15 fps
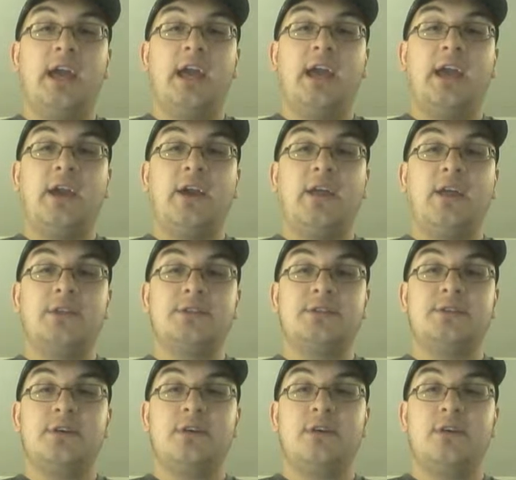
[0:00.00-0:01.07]
And
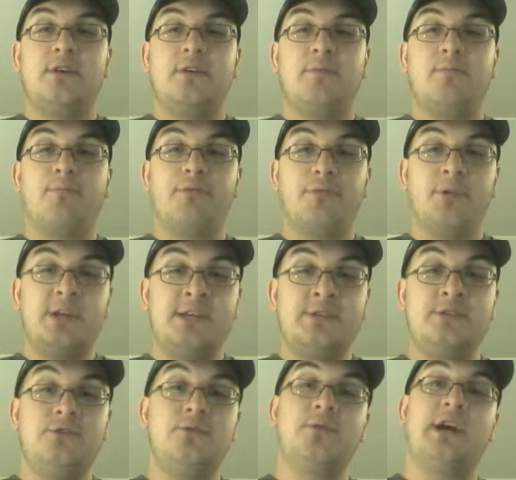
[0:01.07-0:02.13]
pretty
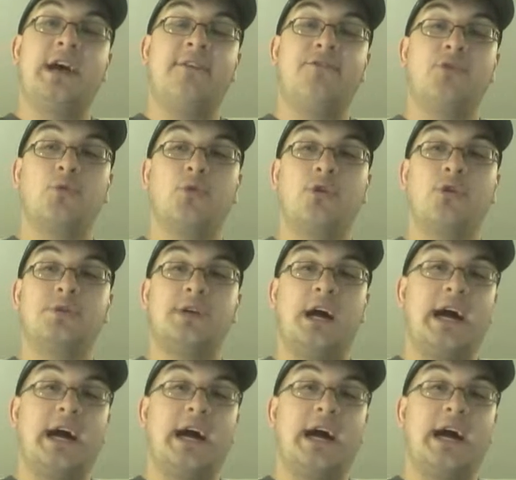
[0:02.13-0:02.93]
soon afterwards,